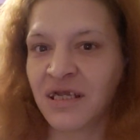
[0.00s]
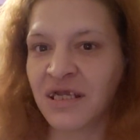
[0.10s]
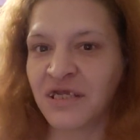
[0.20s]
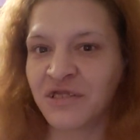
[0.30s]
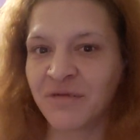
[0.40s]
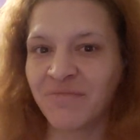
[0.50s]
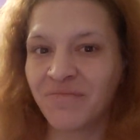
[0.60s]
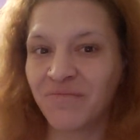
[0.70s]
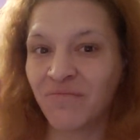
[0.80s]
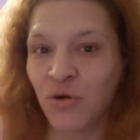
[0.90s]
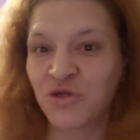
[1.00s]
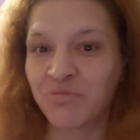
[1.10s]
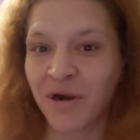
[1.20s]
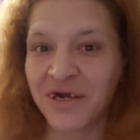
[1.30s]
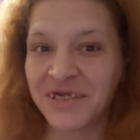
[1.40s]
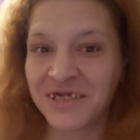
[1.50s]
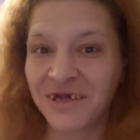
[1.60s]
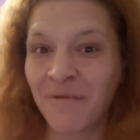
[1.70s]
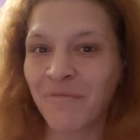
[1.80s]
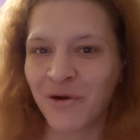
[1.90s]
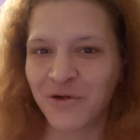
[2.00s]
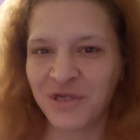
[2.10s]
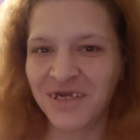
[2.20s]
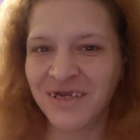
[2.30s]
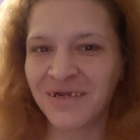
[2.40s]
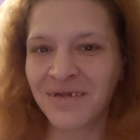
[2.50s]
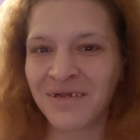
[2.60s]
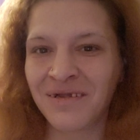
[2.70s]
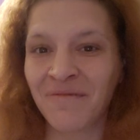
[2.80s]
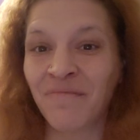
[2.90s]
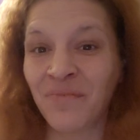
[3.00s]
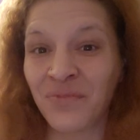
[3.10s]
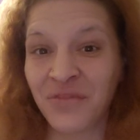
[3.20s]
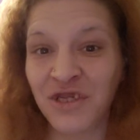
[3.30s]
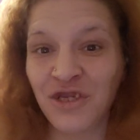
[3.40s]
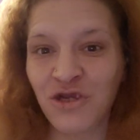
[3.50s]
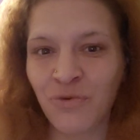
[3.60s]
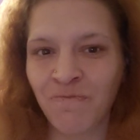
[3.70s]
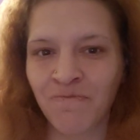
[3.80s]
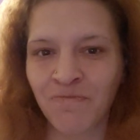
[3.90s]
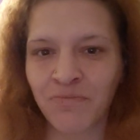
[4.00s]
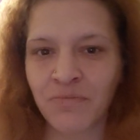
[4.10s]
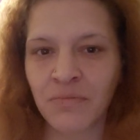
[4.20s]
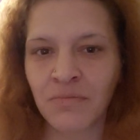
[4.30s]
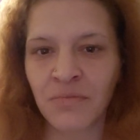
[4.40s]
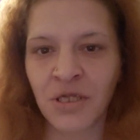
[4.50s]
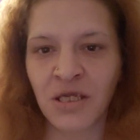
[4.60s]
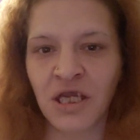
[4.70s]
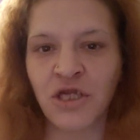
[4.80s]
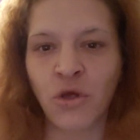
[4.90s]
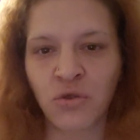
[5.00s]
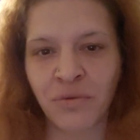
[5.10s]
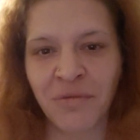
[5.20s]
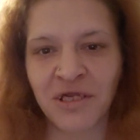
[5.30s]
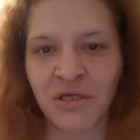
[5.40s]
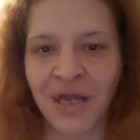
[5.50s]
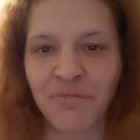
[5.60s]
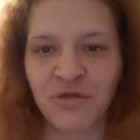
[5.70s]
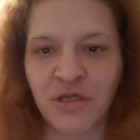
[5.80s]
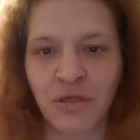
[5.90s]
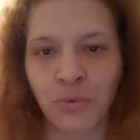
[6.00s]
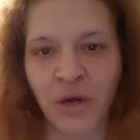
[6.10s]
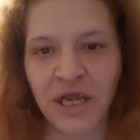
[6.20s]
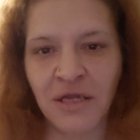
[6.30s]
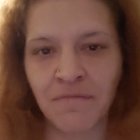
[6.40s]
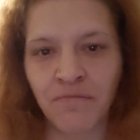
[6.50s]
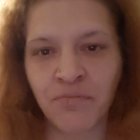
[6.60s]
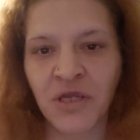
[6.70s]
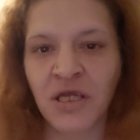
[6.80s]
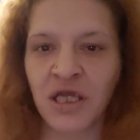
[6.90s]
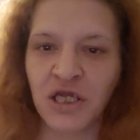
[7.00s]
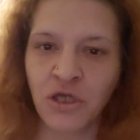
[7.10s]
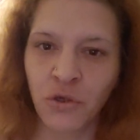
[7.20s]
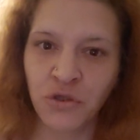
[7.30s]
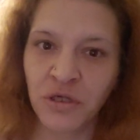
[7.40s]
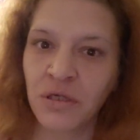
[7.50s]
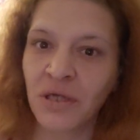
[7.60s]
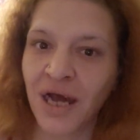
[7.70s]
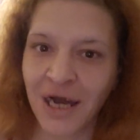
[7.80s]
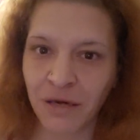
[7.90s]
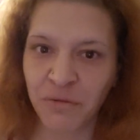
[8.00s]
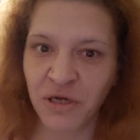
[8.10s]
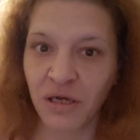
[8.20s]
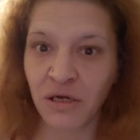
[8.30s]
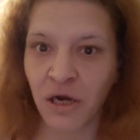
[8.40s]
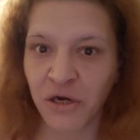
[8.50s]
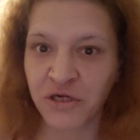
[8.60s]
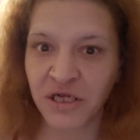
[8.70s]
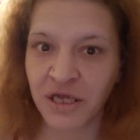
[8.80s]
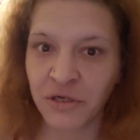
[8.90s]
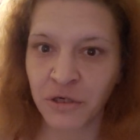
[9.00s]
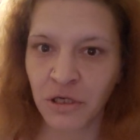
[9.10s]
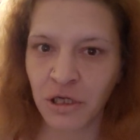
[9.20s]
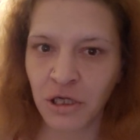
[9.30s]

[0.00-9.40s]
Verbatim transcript: he's the most smartest person than you. He knows from his left to the right. He knows how to put cars together.